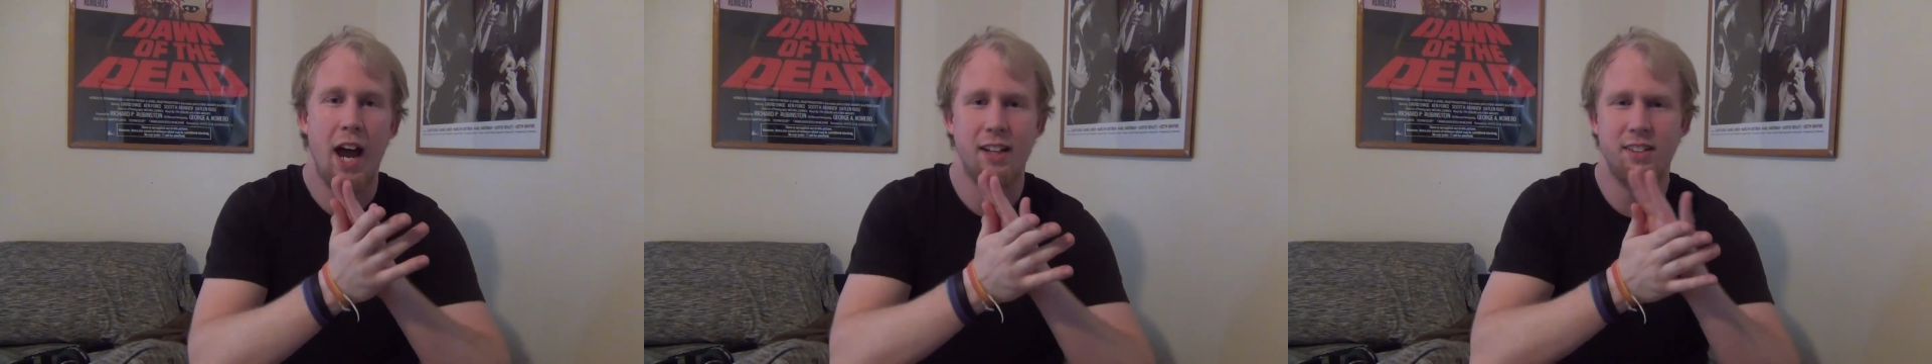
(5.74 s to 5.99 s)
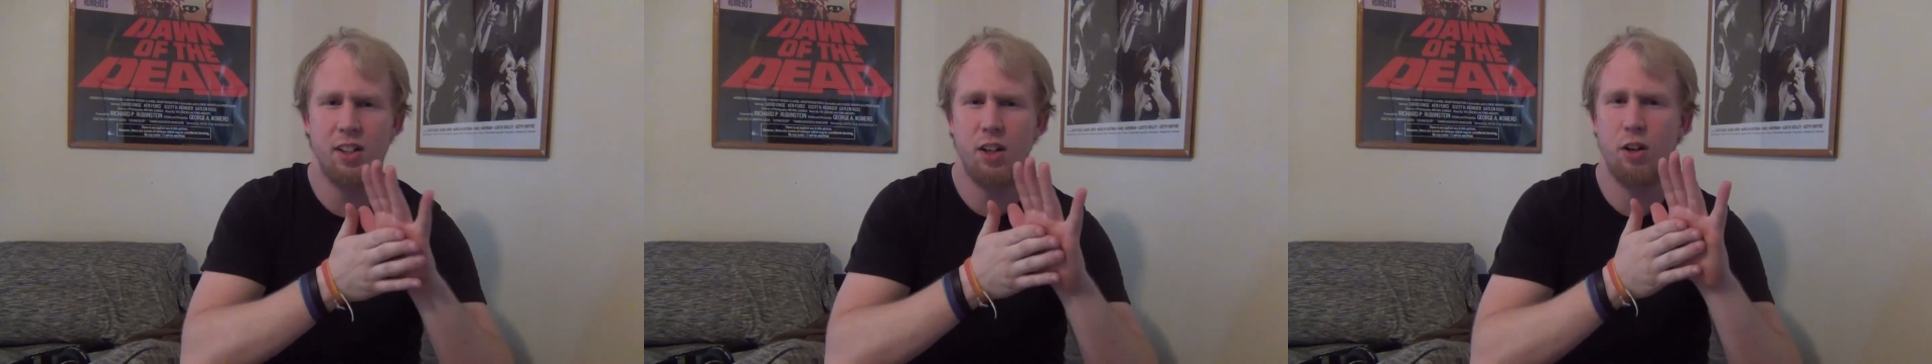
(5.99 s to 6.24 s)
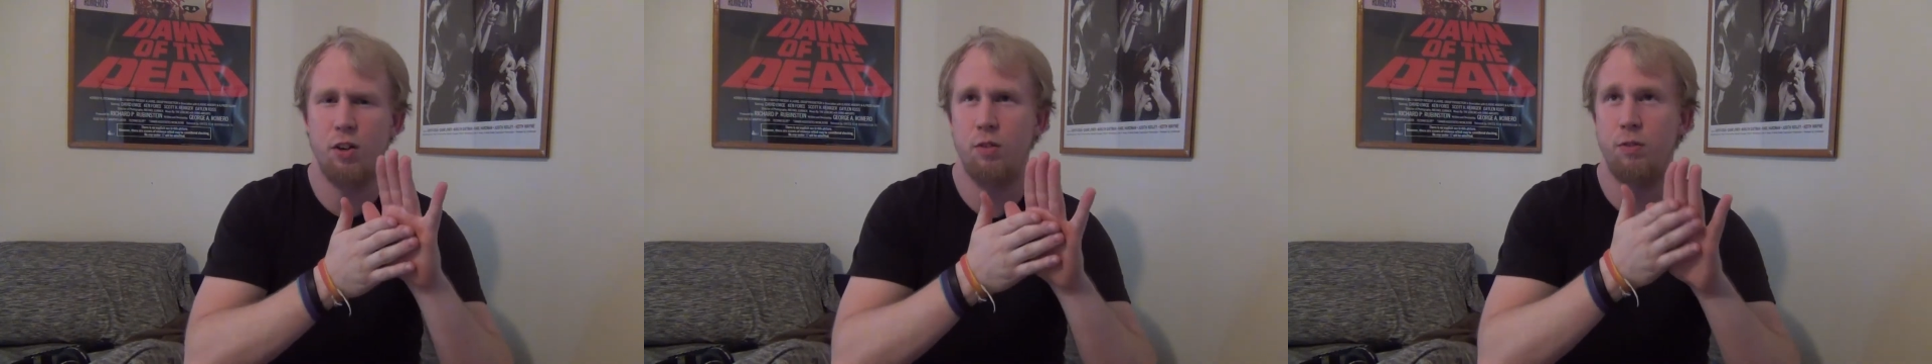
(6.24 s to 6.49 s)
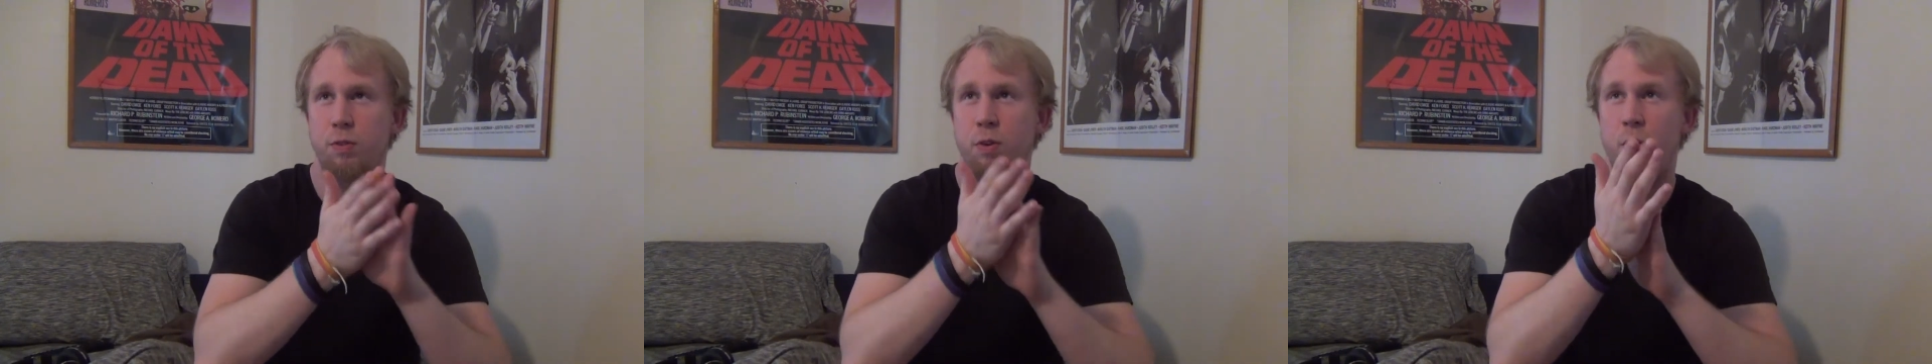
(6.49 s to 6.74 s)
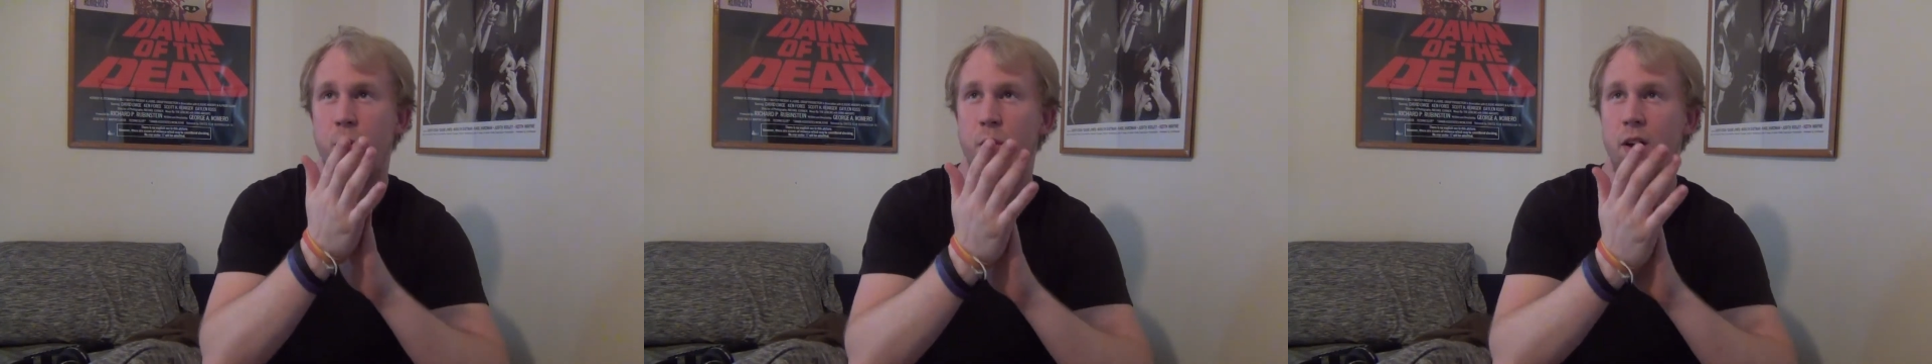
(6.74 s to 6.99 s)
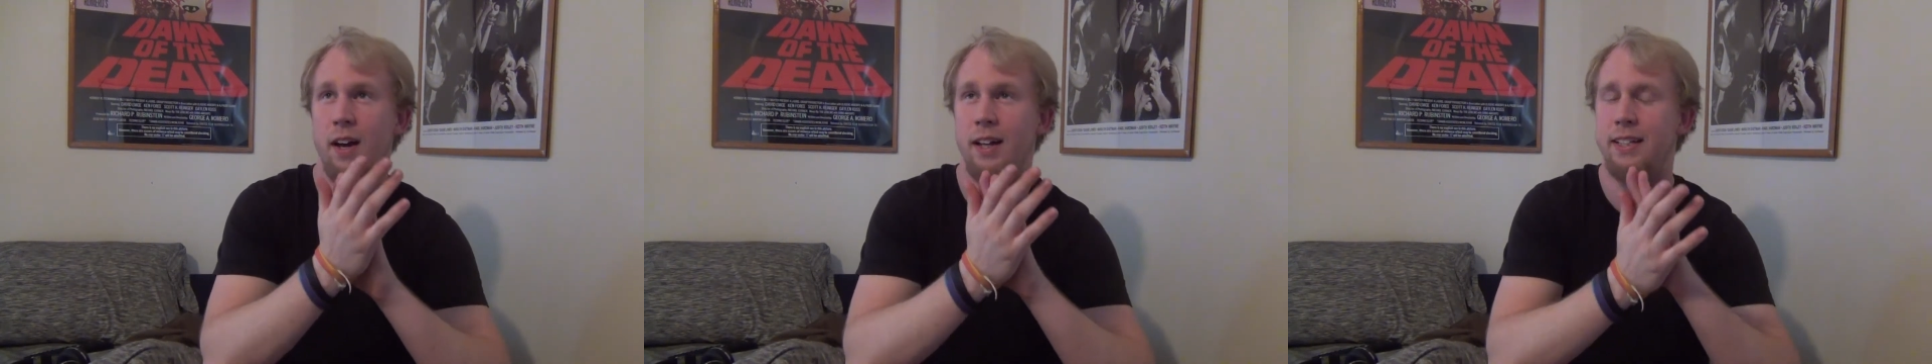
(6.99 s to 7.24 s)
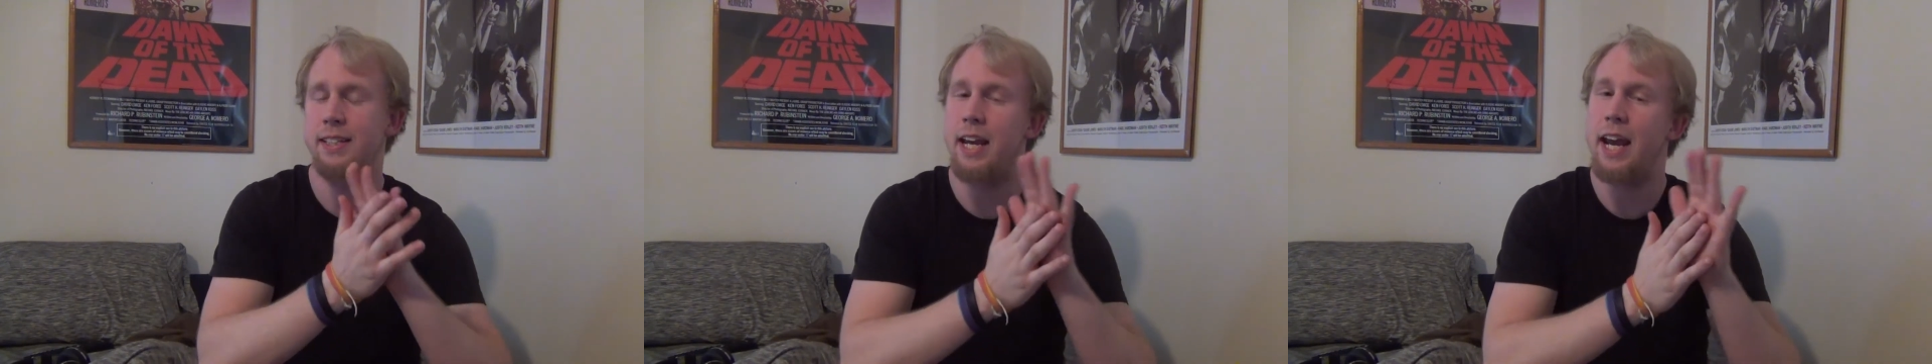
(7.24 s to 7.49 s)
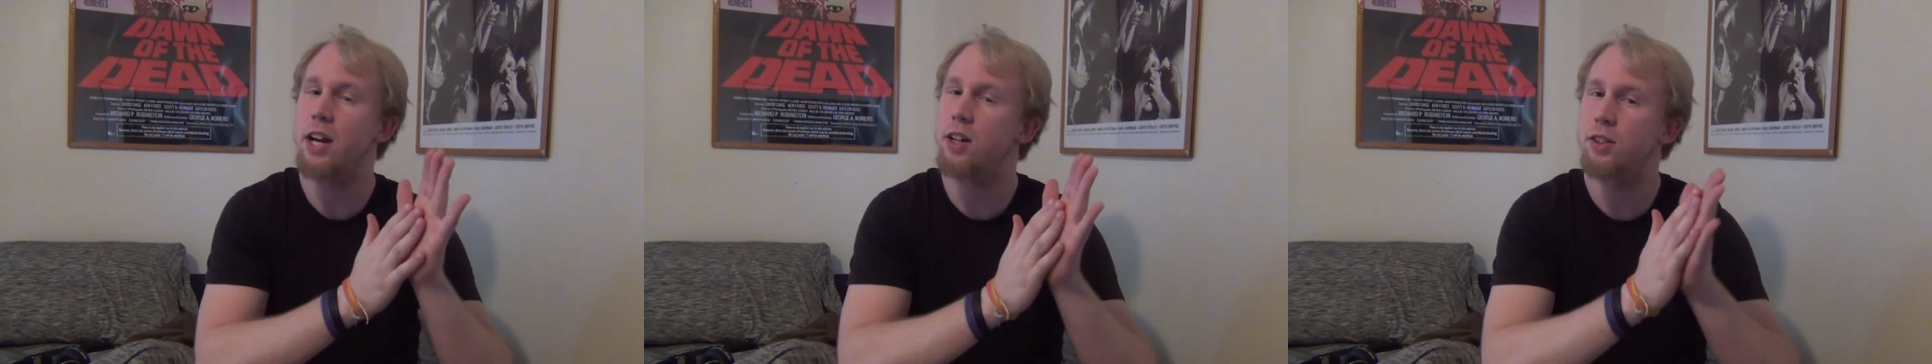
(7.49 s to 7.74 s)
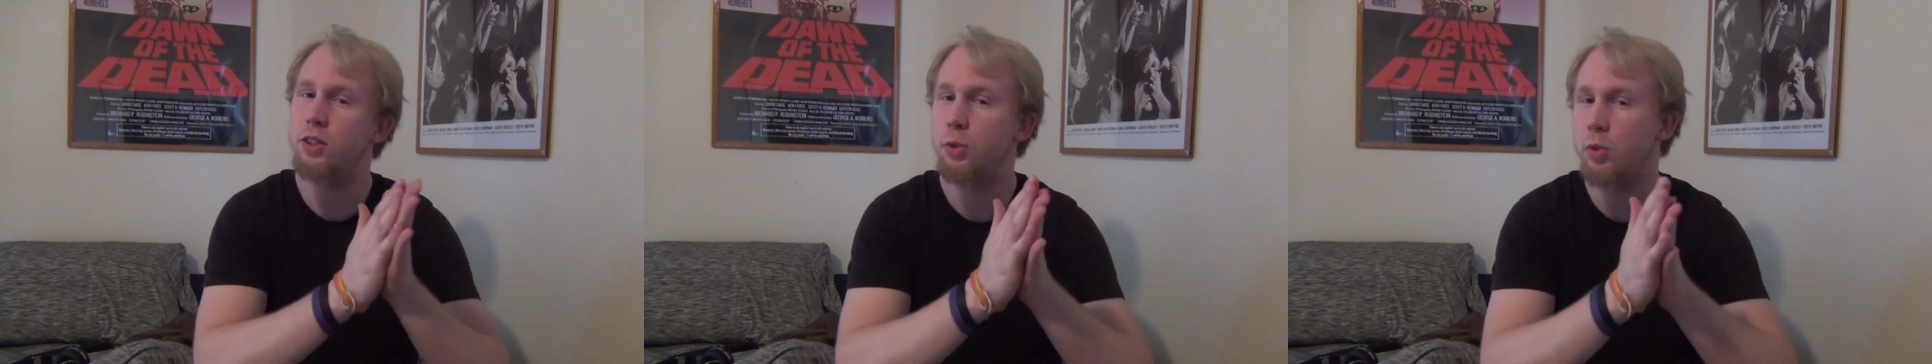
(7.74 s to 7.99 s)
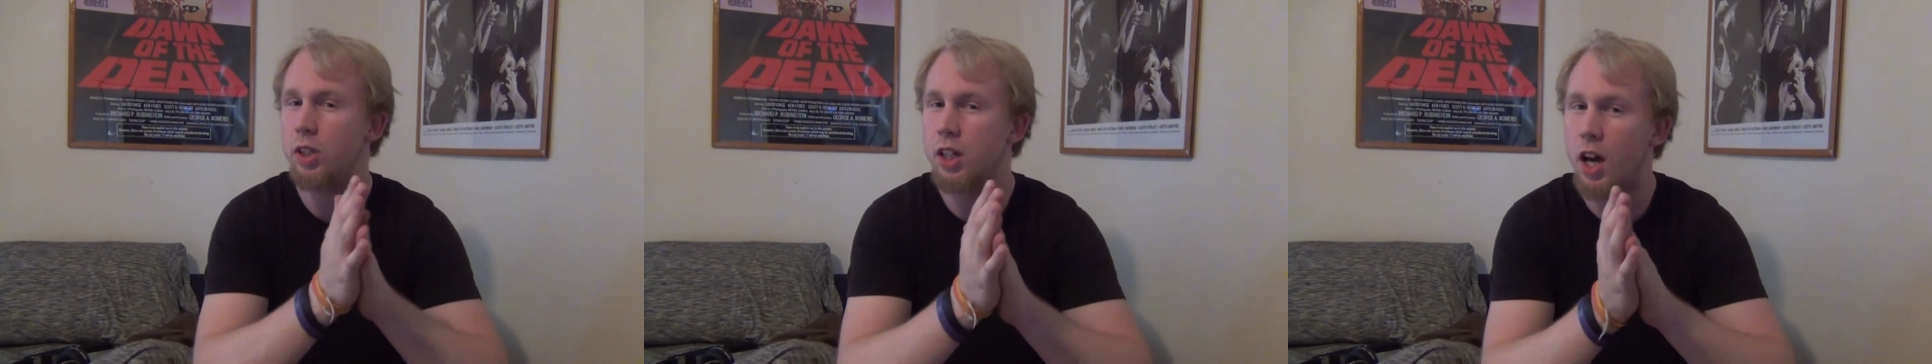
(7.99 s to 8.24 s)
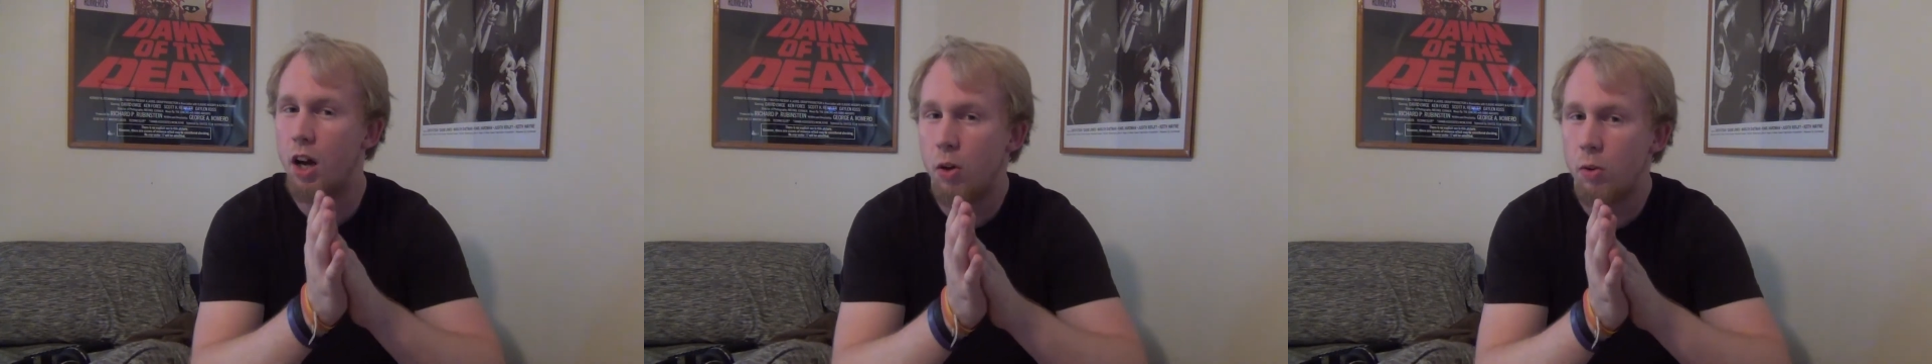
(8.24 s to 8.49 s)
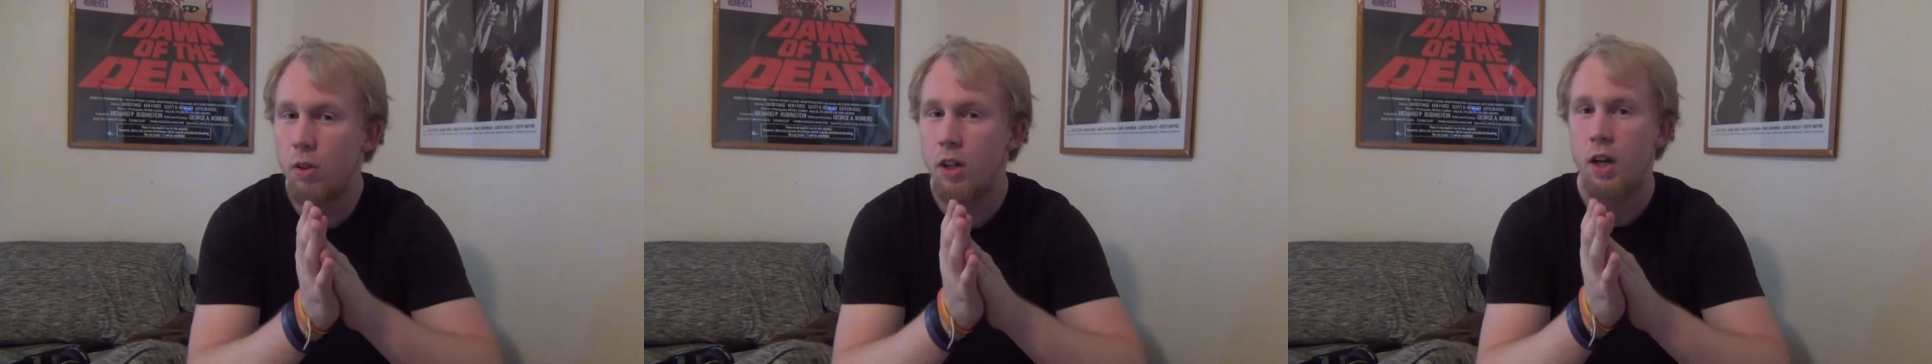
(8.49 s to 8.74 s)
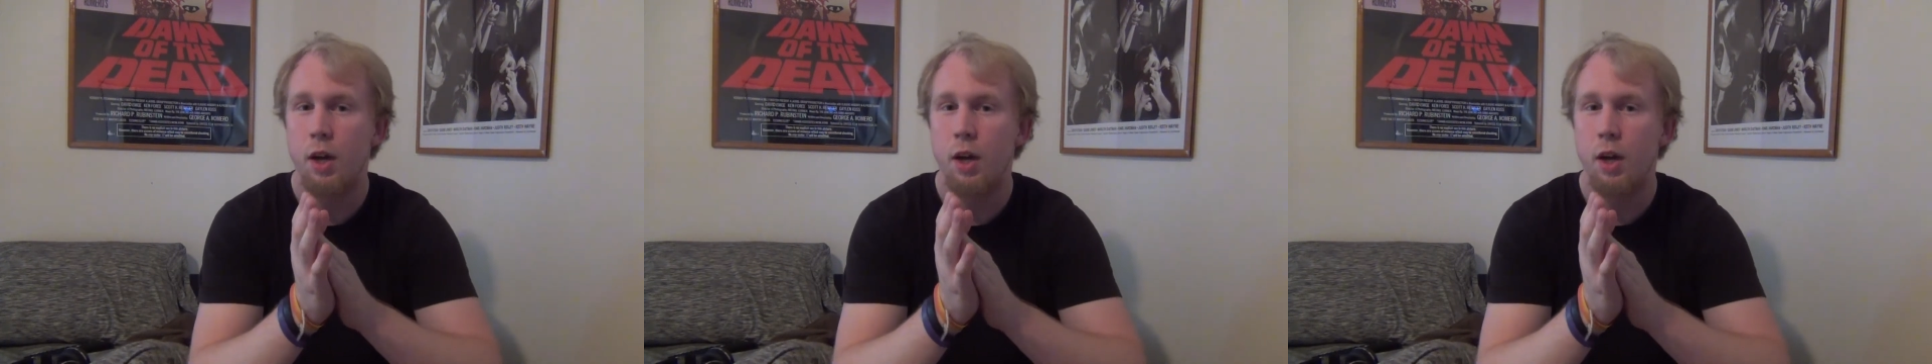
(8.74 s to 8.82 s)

as of a day or two ago,